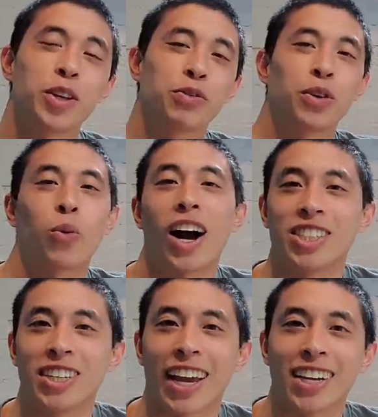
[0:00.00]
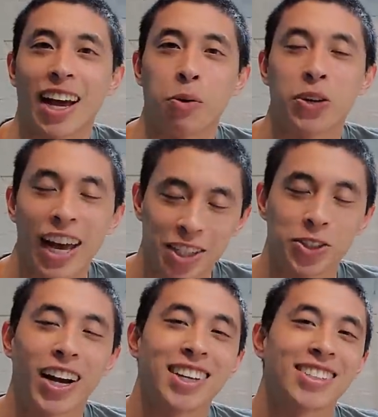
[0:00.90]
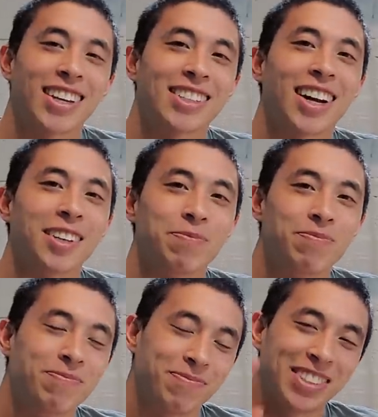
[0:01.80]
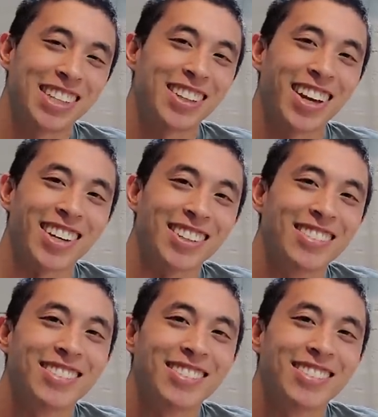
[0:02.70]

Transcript: you for watching and I will catch you guys next time. See you later.